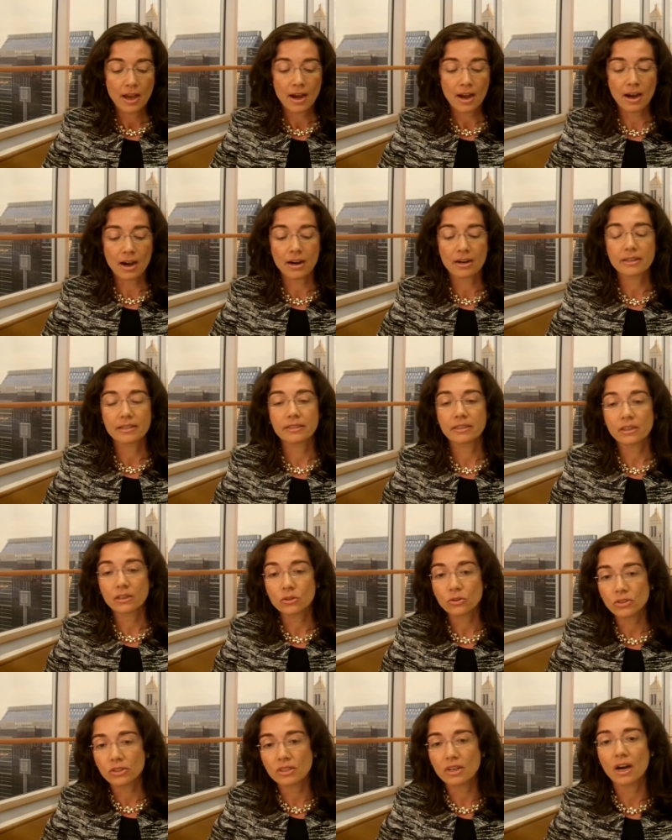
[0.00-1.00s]
are
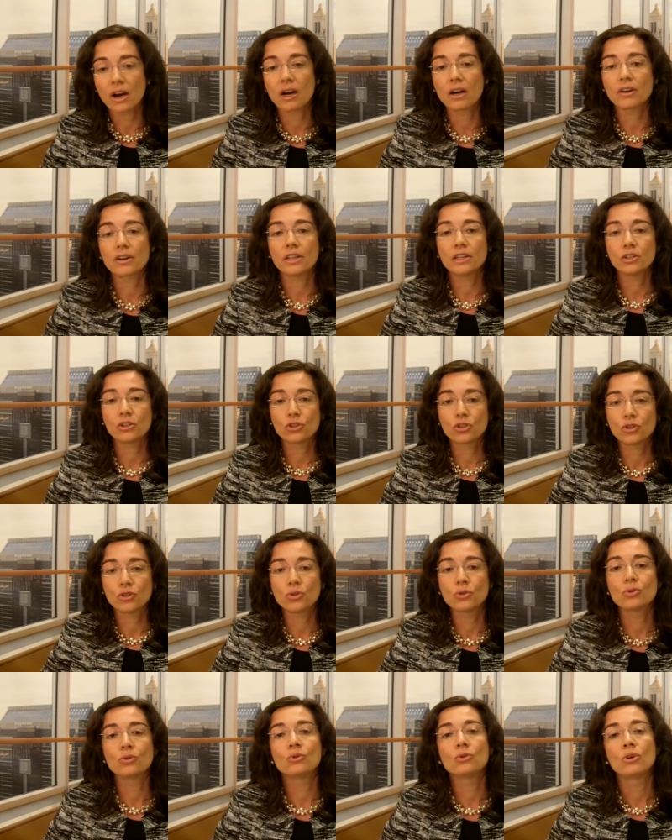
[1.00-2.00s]
secondary
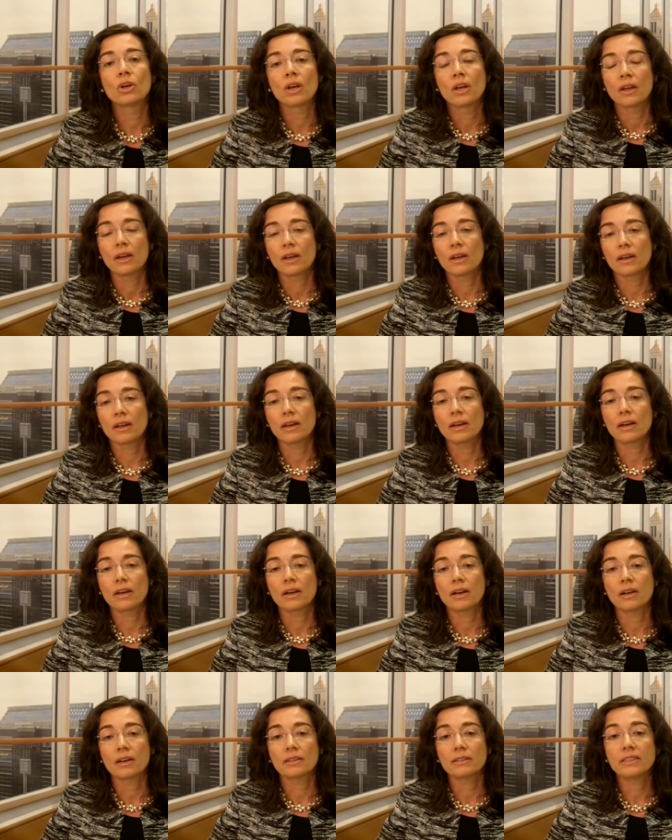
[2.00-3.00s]
to
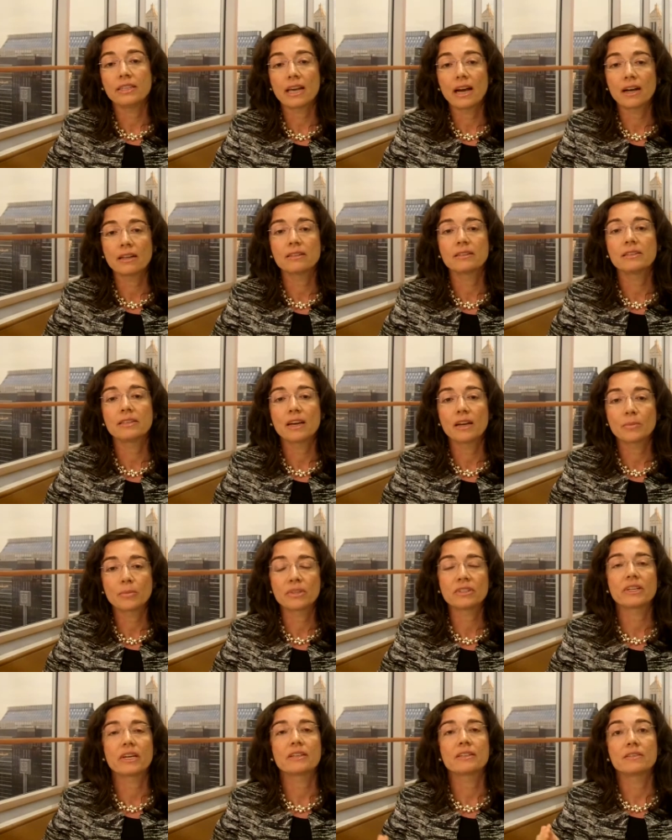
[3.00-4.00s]
uh, the
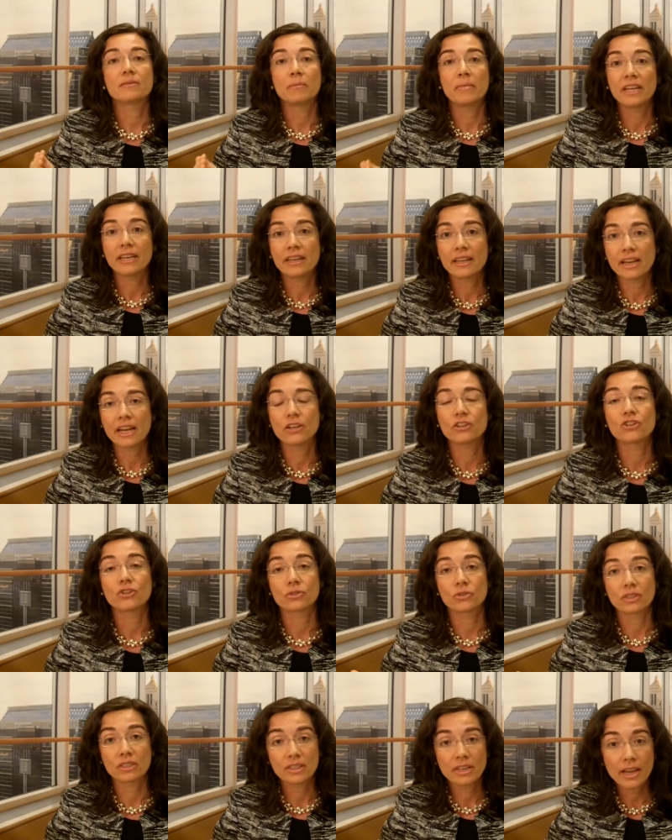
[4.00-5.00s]
antihypertensive
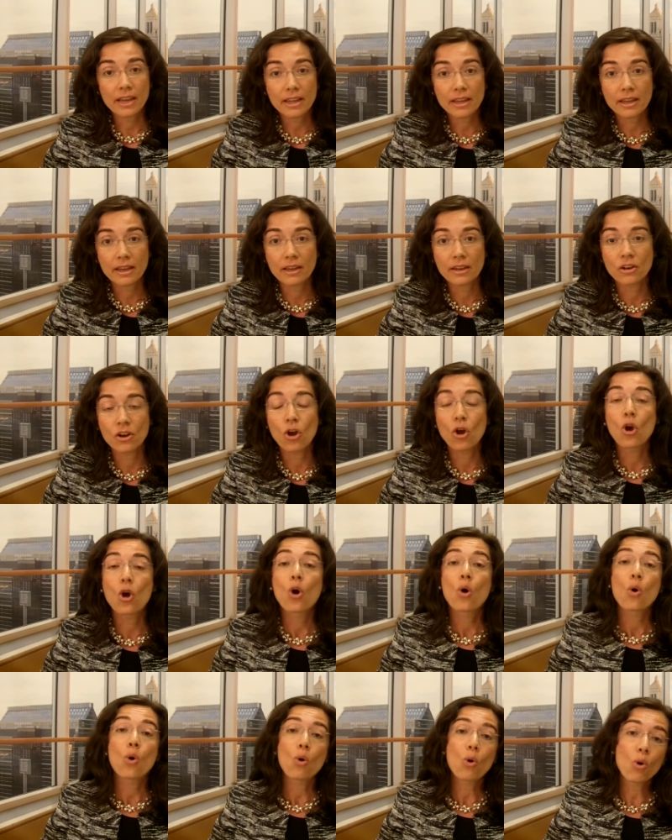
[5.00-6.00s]
medications taken
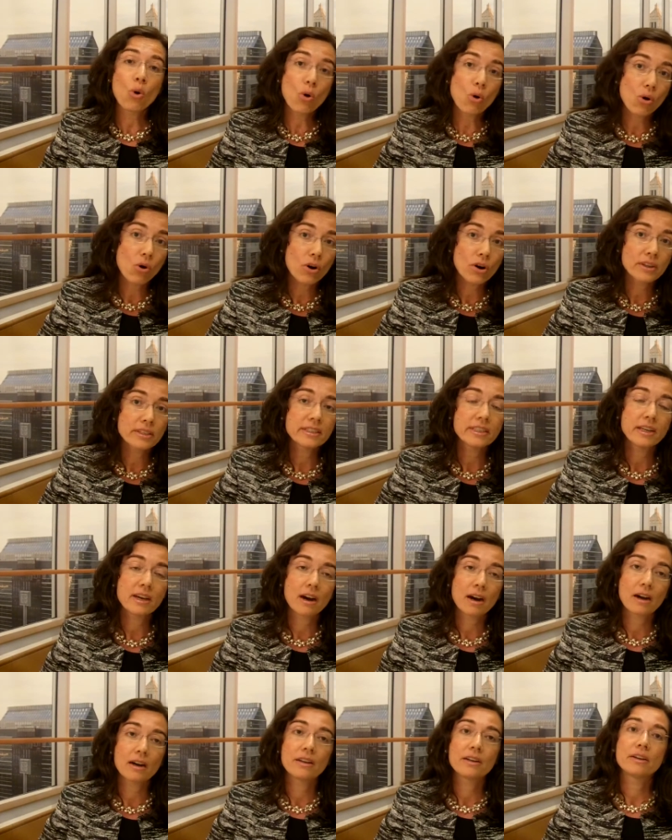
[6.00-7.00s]
or the
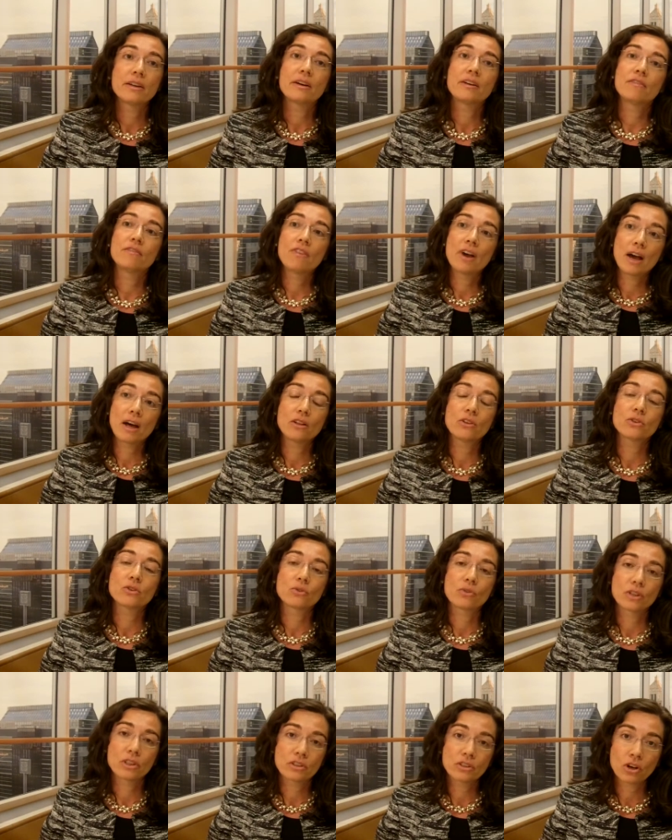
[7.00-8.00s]
higher
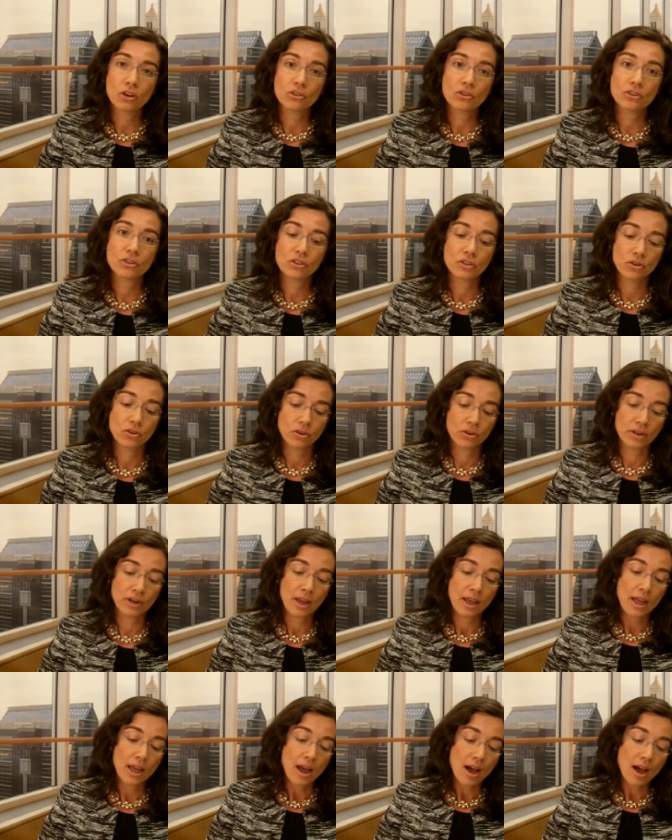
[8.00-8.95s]
values of aldosterone